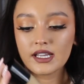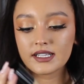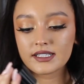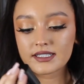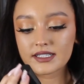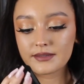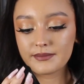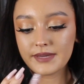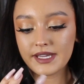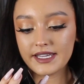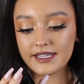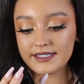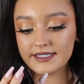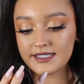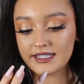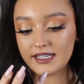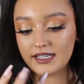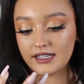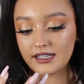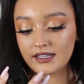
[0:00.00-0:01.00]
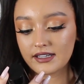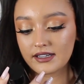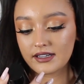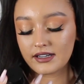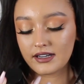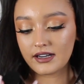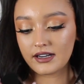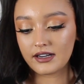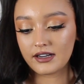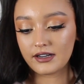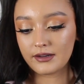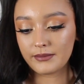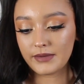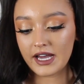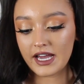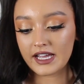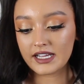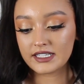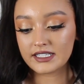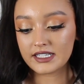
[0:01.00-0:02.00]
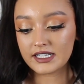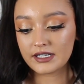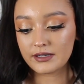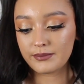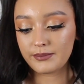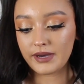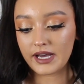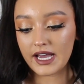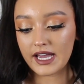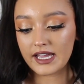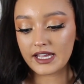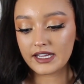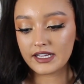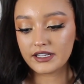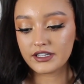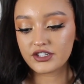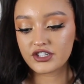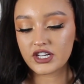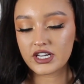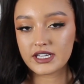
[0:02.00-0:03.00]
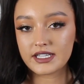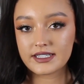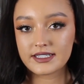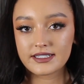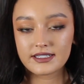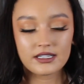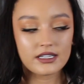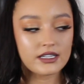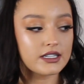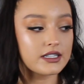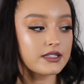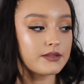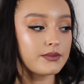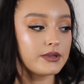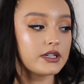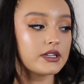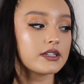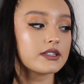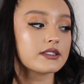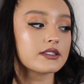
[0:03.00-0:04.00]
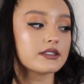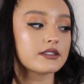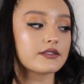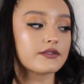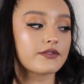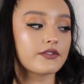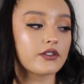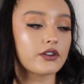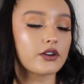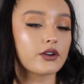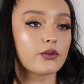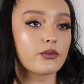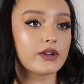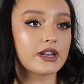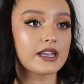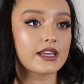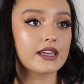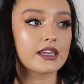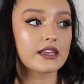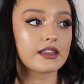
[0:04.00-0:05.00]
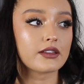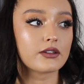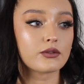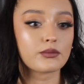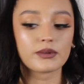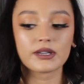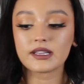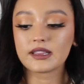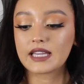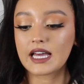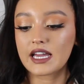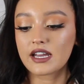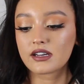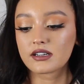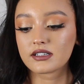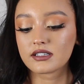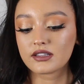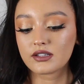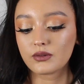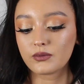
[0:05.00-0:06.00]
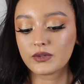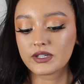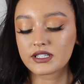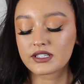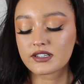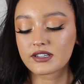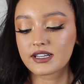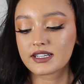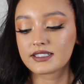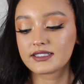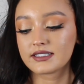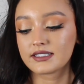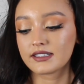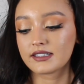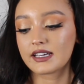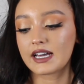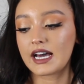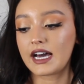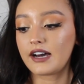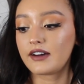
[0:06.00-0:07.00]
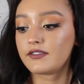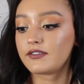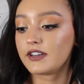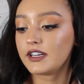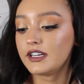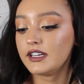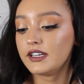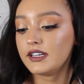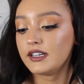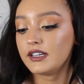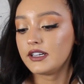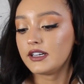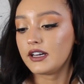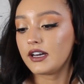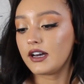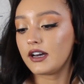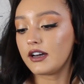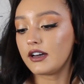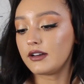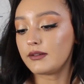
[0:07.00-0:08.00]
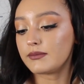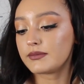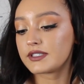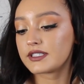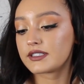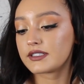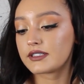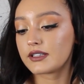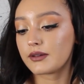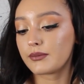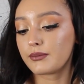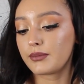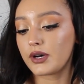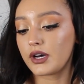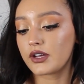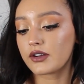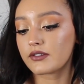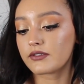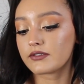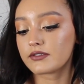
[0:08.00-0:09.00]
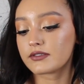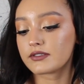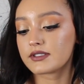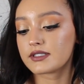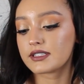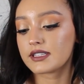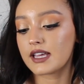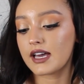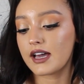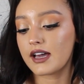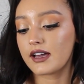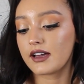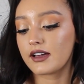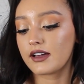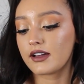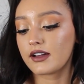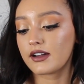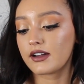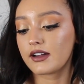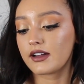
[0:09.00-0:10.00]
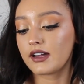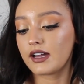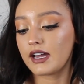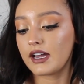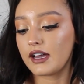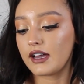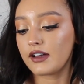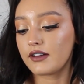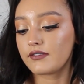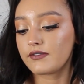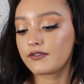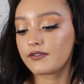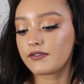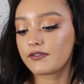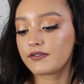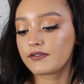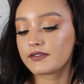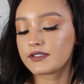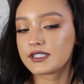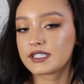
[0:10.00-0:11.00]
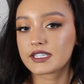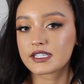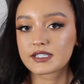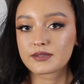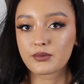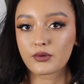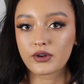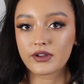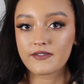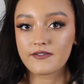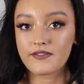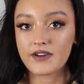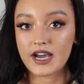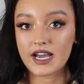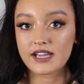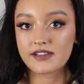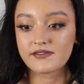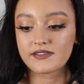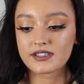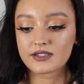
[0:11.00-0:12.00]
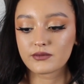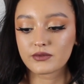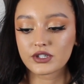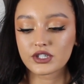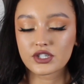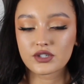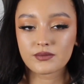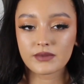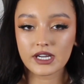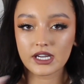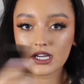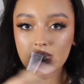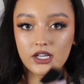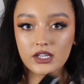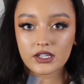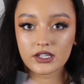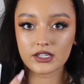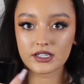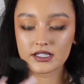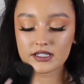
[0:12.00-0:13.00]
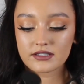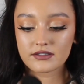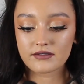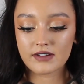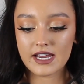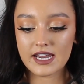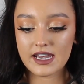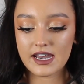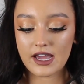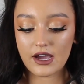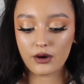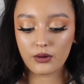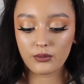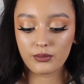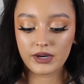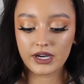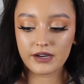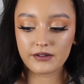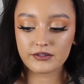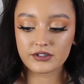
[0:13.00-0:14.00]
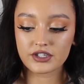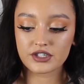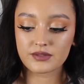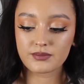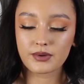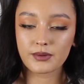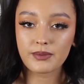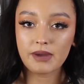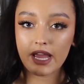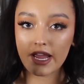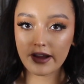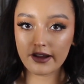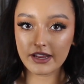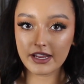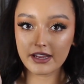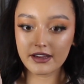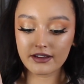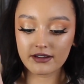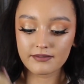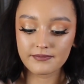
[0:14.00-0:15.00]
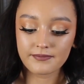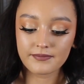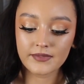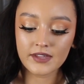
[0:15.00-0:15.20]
It's amazing. I did buy shade 6 because it's for when I get a little bit lighter in the winter. I still have some bottles that have 6.5 is which my color is right now, but I was just preparing